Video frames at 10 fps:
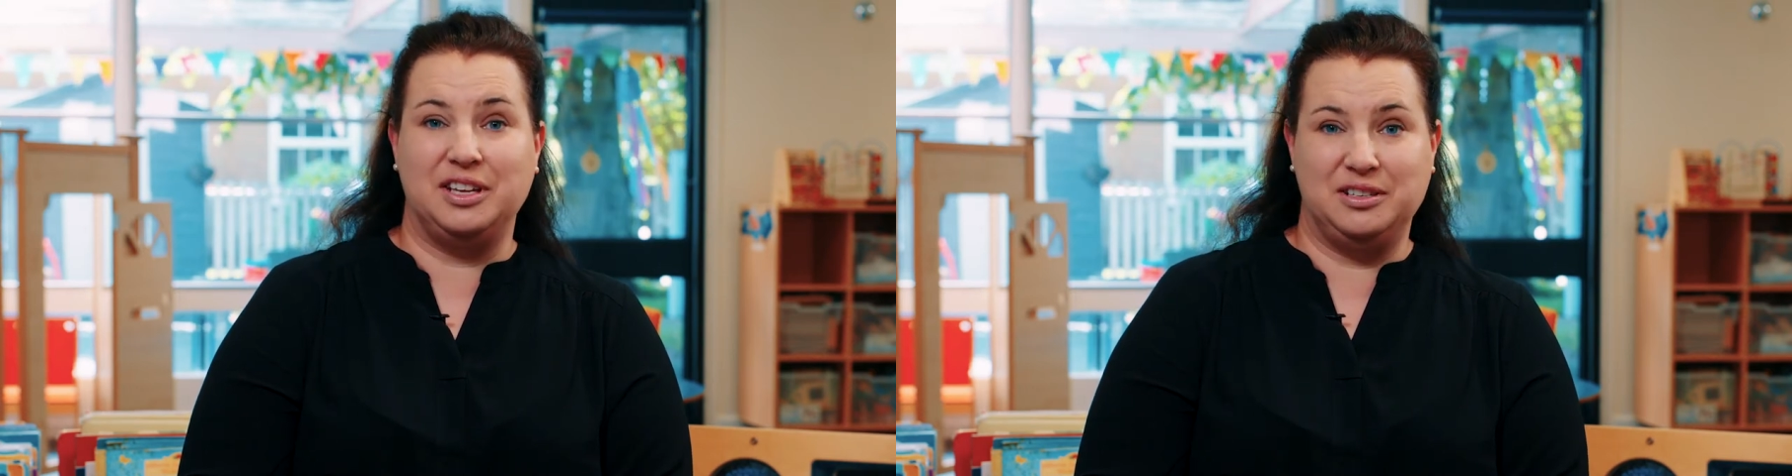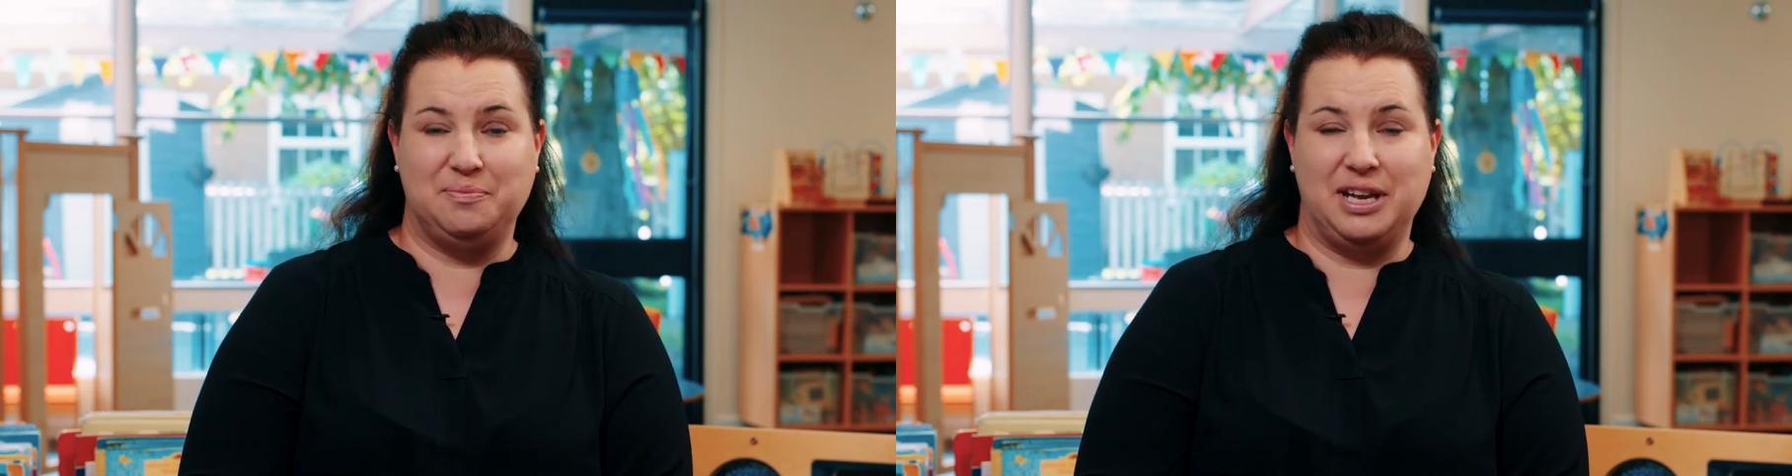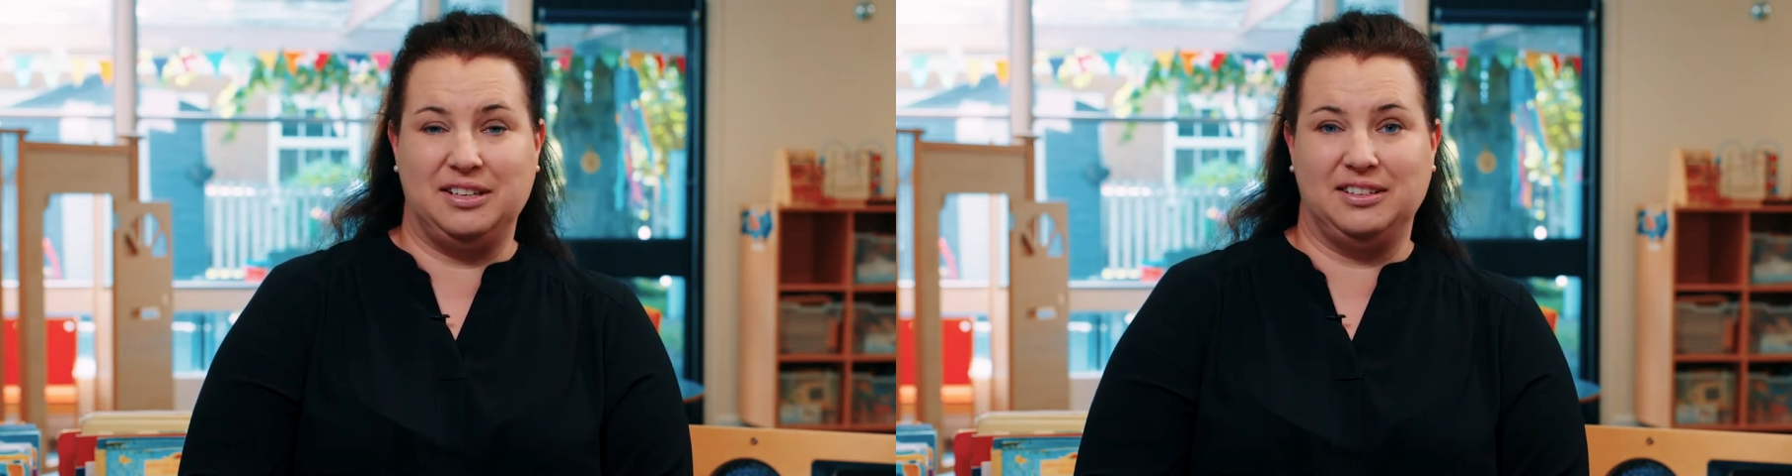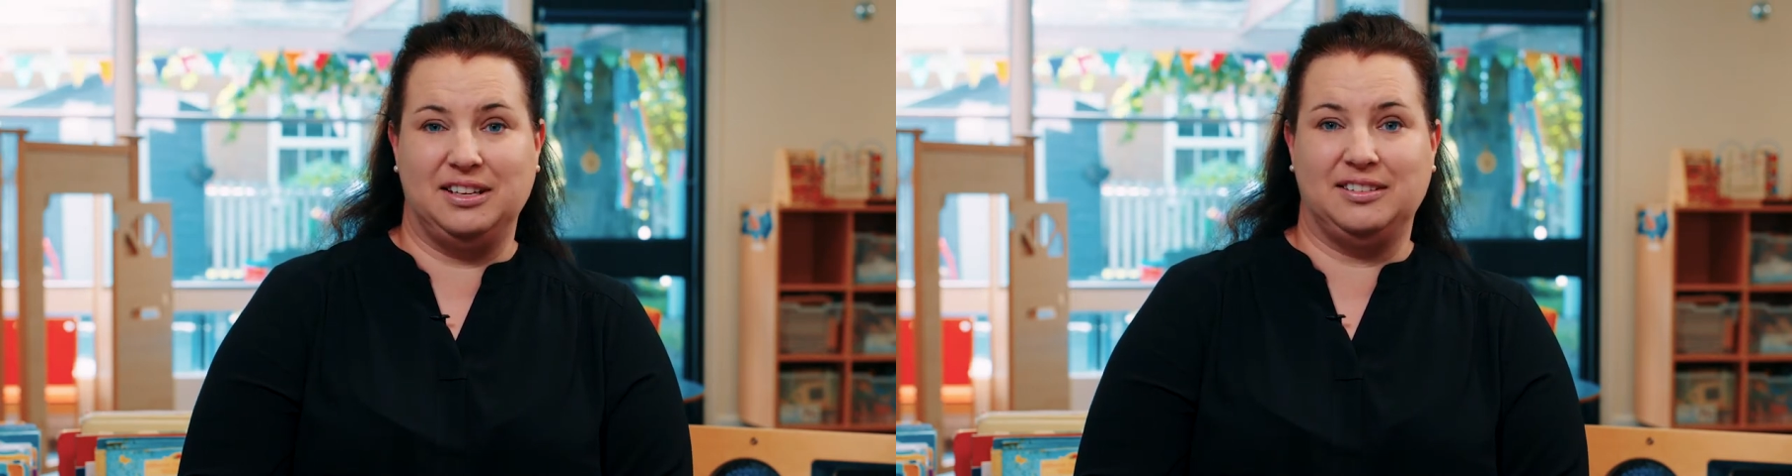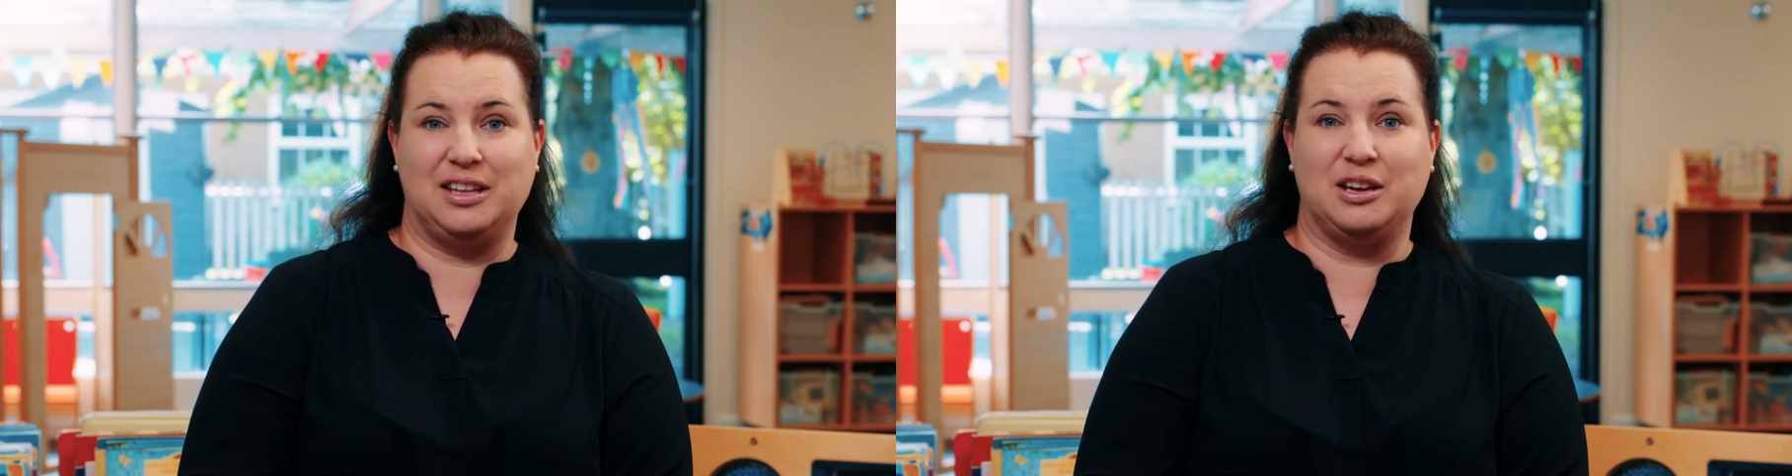independent
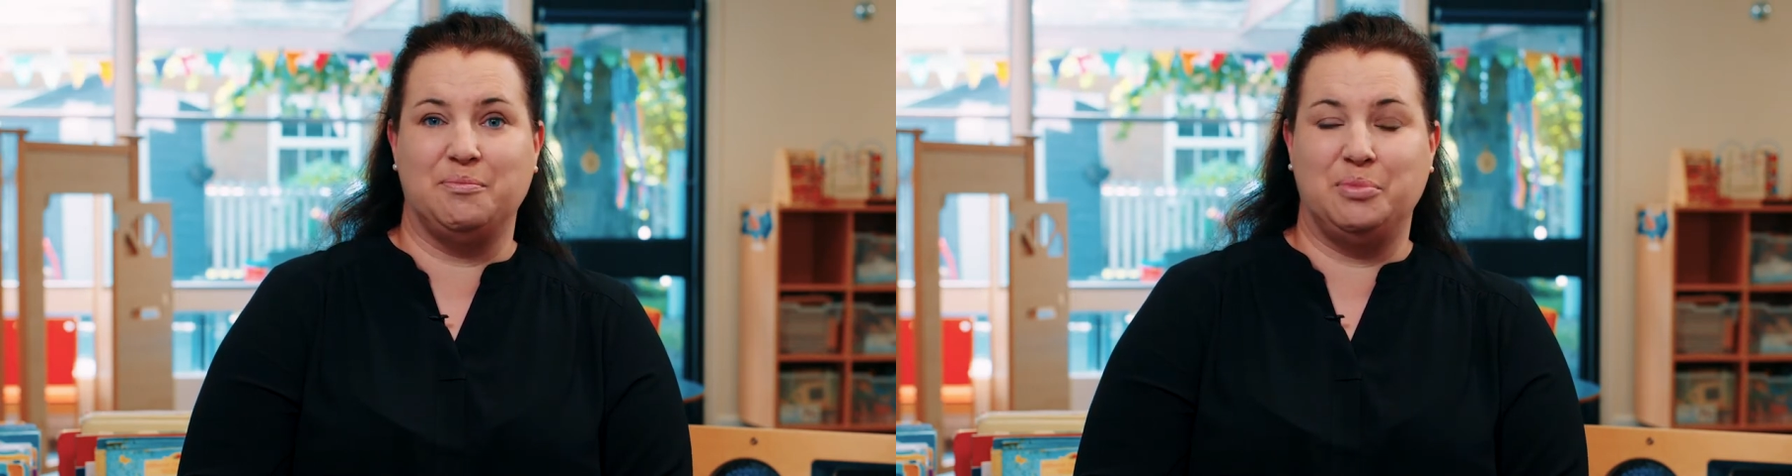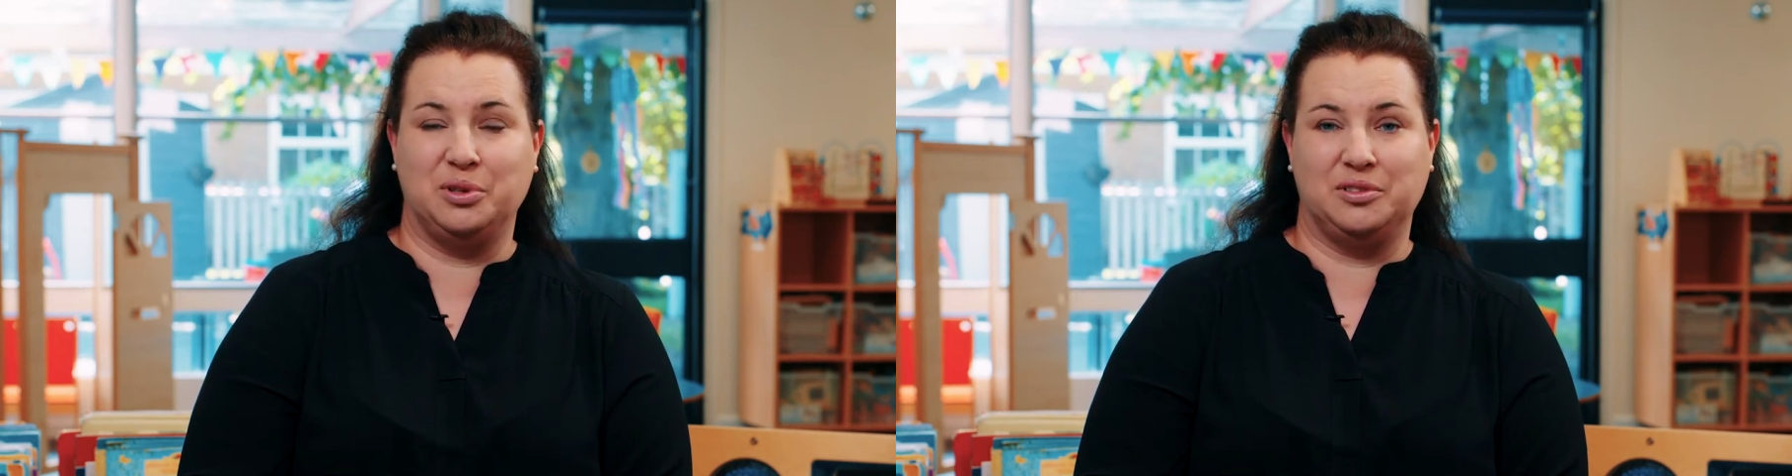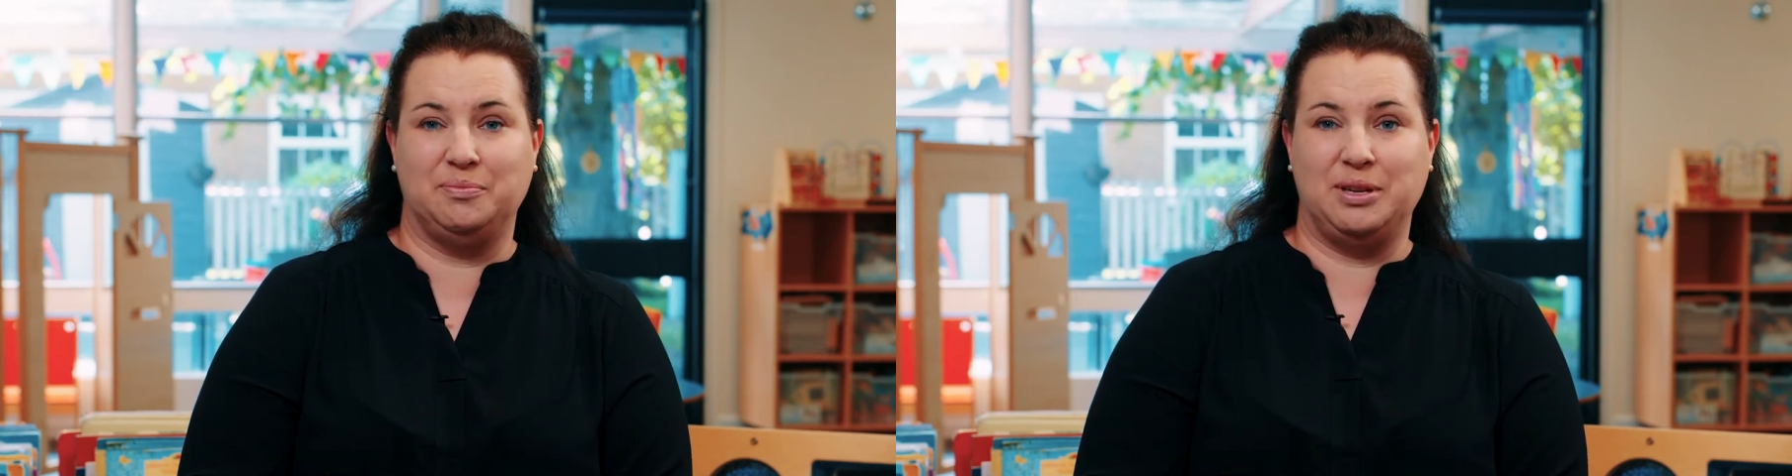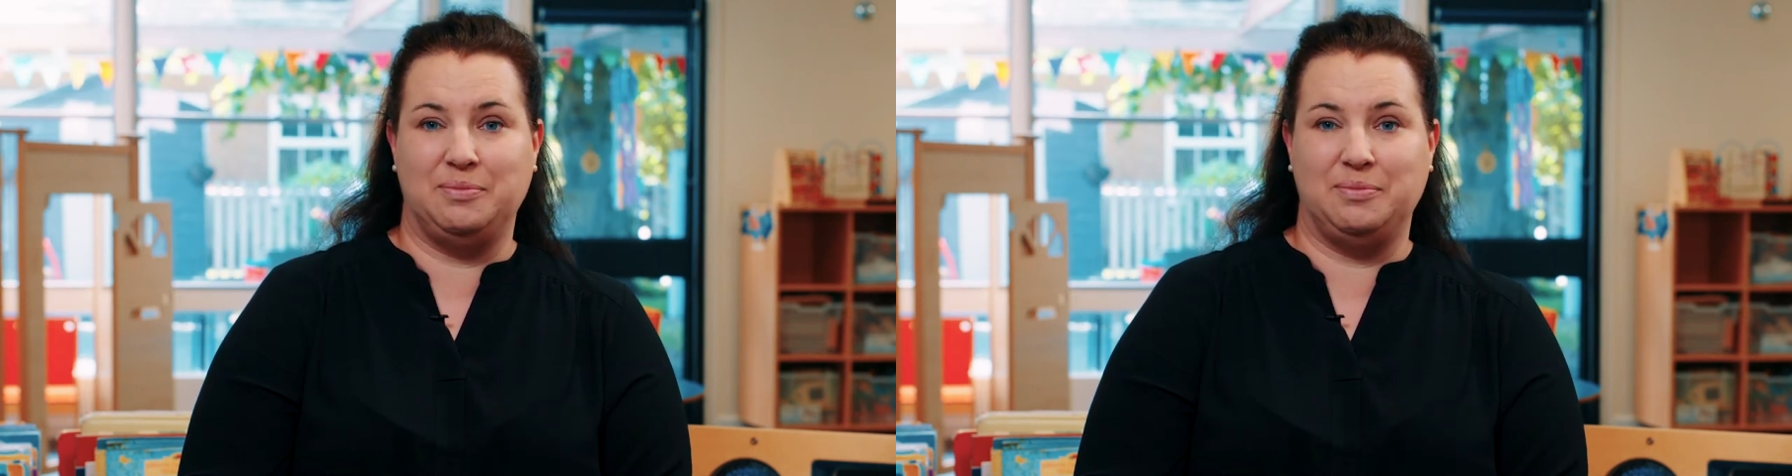as they can possibly